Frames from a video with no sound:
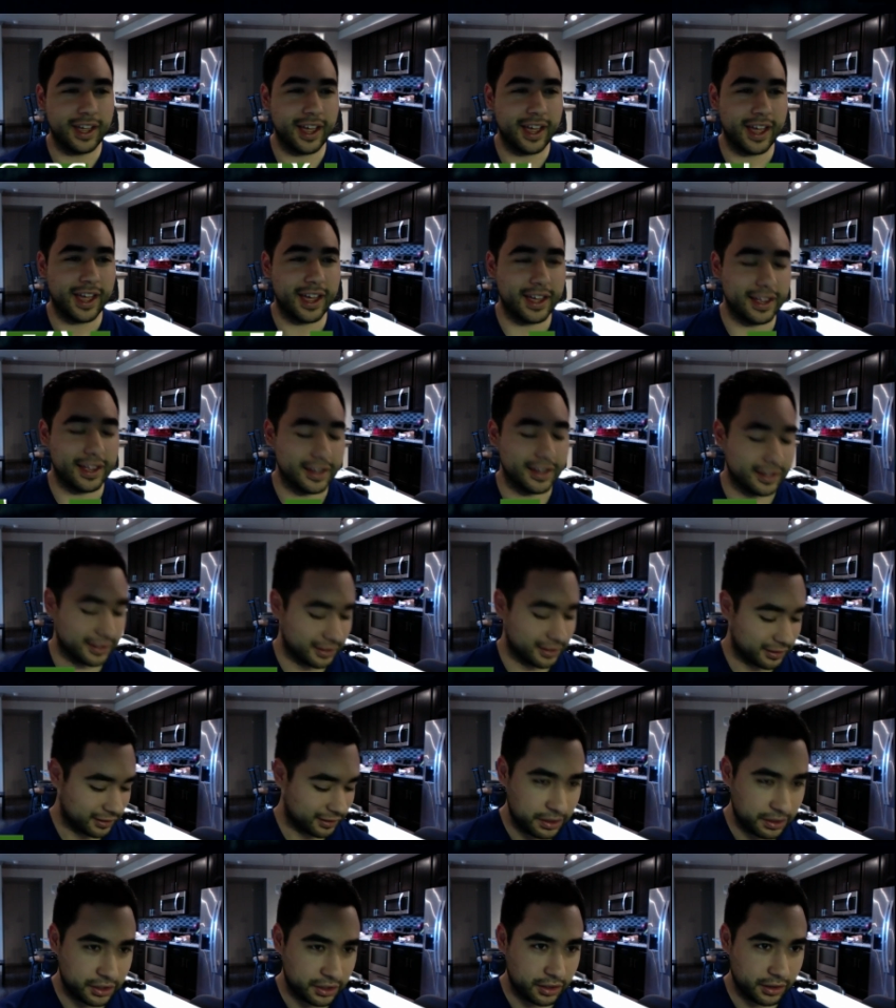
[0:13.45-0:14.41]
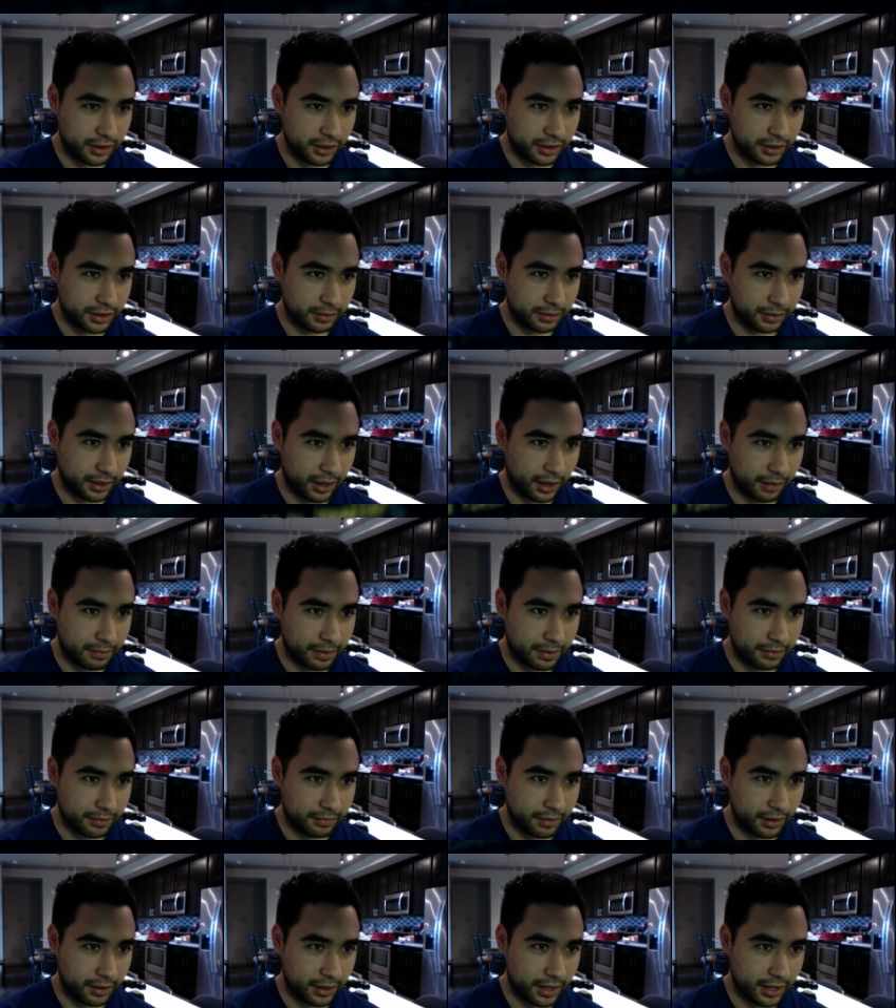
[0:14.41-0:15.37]
And let me show you something I've
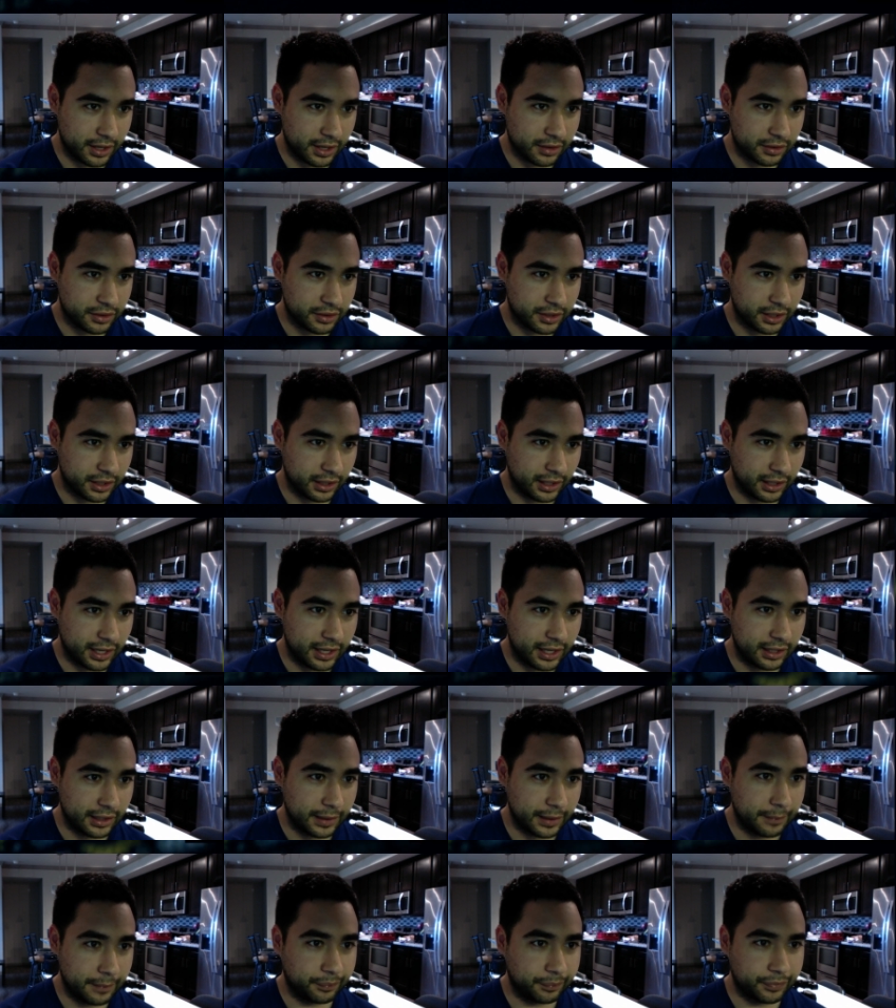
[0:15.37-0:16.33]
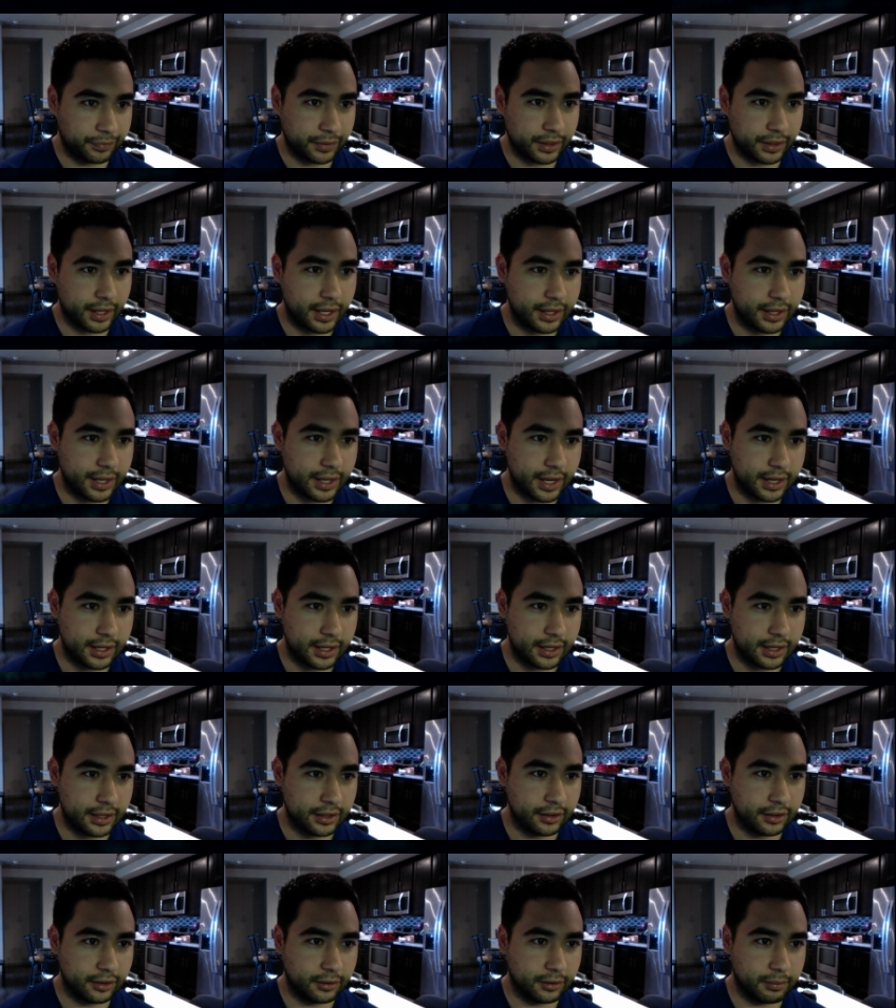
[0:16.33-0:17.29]
been really interested in lately, and that
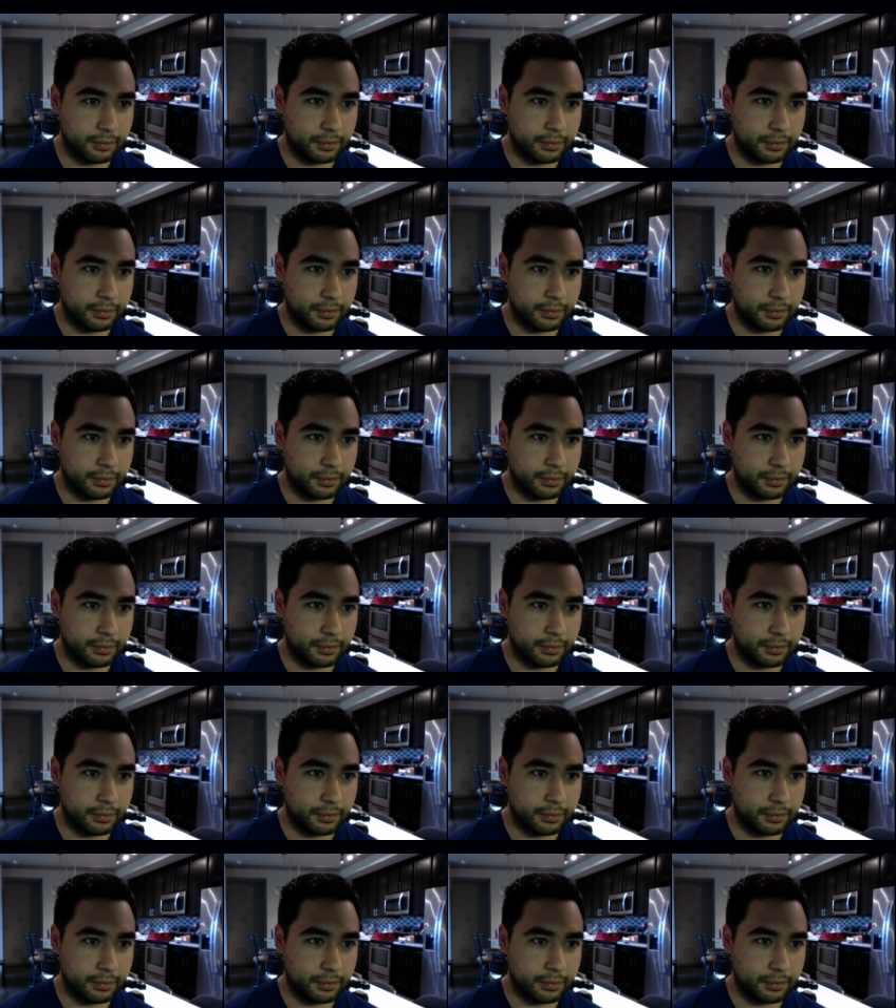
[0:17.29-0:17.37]
is